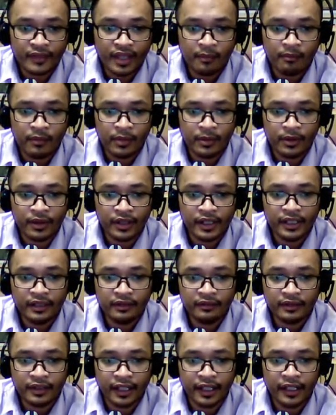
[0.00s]
memory.
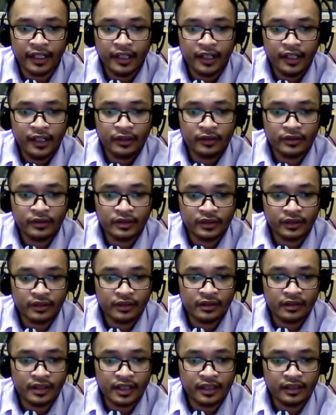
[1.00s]
Okay, to store
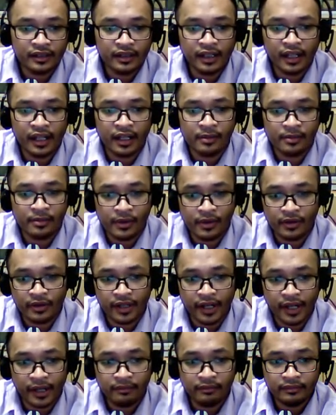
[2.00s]
data and
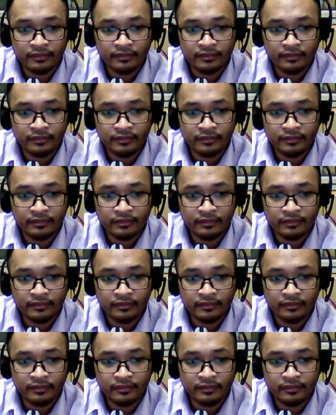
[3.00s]
program.